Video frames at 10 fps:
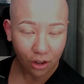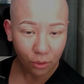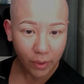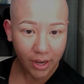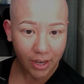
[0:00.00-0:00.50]
all
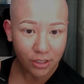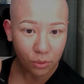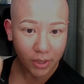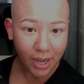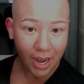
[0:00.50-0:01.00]
the way. I
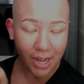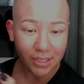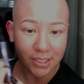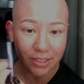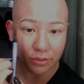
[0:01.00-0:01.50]
just want to
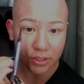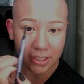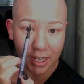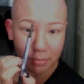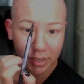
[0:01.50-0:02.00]
add
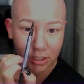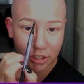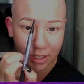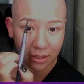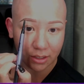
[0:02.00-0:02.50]
different
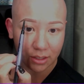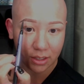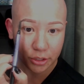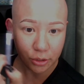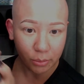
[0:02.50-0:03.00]
dimension
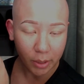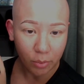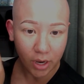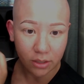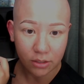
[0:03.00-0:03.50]
to my
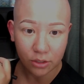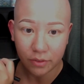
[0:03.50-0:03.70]
brows.